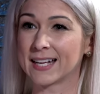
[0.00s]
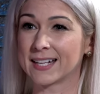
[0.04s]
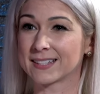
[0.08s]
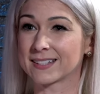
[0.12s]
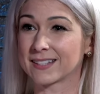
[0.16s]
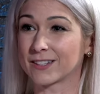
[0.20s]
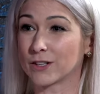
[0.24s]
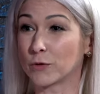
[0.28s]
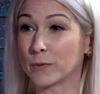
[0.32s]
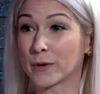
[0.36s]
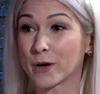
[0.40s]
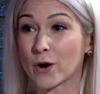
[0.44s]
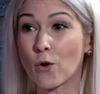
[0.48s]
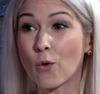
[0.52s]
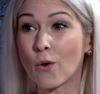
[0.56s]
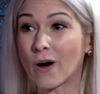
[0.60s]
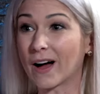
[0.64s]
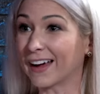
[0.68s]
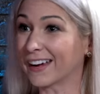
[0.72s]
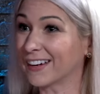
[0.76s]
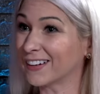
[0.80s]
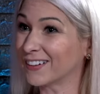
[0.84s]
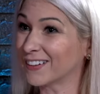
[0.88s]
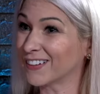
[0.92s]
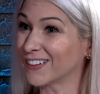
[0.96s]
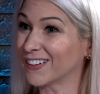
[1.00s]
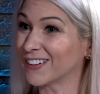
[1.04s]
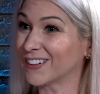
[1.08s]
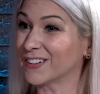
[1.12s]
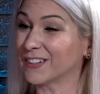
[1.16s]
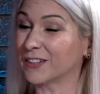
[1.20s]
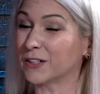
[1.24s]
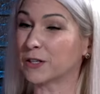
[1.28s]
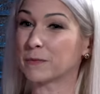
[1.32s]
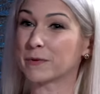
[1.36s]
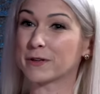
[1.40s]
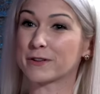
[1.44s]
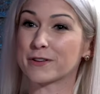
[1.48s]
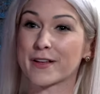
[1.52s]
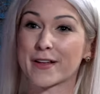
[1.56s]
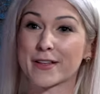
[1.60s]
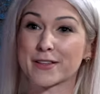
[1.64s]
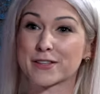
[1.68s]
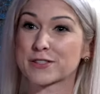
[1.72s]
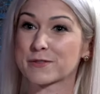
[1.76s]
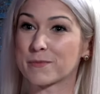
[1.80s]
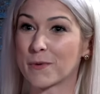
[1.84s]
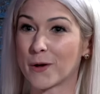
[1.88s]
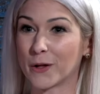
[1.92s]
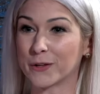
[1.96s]
It's a little bit quieter, a little bit of
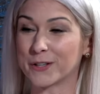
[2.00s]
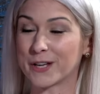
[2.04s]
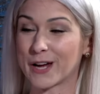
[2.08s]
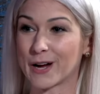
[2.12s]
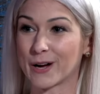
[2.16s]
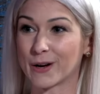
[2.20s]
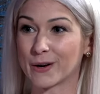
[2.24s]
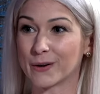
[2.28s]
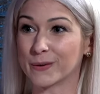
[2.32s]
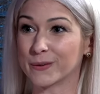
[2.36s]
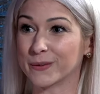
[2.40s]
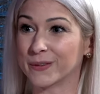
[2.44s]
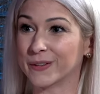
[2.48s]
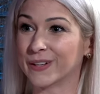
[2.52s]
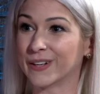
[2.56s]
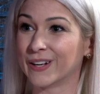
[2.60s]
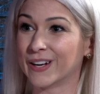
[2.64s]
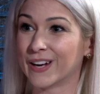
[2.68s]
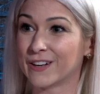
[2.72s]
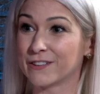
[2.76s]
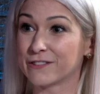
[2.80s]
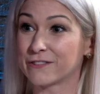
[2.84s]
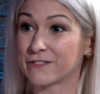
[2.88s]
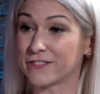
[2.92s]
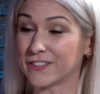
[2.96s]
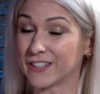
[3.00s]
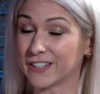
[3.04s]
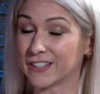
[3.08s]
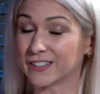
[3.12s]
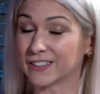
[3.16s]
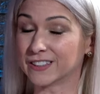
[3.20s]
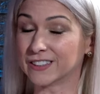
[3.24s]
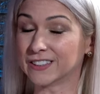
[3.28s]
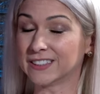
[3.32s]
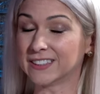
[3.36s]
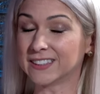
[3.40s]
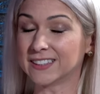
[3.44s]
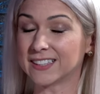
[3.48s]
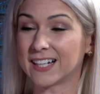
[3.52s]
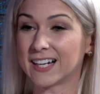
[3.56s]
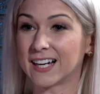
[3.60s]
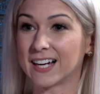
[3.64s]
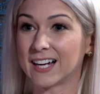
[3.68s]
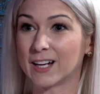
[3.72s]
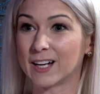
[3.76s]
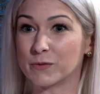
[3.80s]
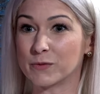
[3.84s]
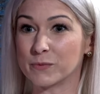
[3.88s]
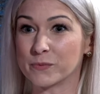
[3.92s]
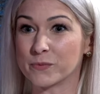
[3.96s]
that small town feel,
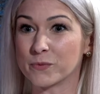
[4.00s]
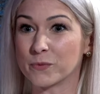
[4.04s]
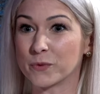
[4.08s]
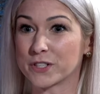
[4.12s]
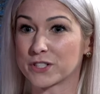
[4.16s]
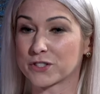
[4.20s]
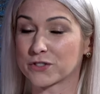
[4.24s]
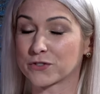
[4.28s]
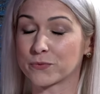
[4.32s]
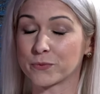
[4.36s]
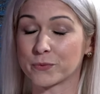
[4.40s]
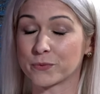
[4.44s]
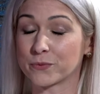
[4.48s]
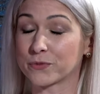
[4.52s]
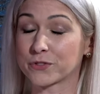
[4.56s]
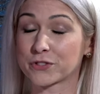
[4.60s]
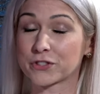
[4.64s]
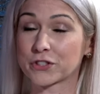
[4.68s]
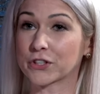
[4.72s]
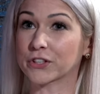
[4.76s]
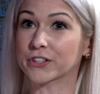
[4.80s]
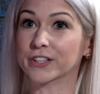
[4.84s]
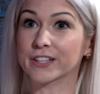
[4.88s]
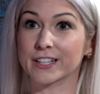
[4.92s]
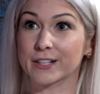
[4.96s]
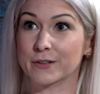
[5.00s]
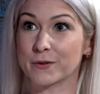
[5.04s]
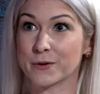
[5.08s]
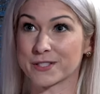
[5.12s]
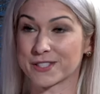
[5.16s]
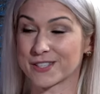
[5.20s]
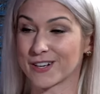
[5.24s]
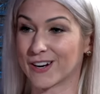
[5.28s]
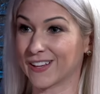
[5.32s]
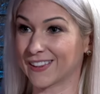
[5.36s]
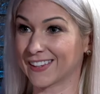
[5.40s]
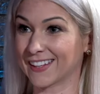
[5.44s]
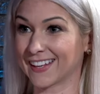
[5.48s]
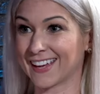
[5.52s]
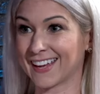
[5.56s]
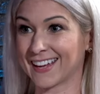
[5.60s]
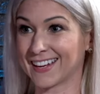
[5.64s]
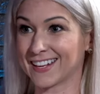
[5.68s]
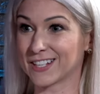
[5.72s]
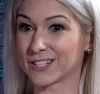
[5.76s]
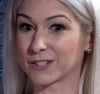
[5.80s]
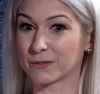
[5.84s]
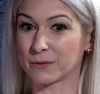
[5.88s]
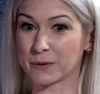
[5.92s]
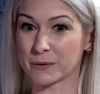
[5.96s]
which certainly was not the case.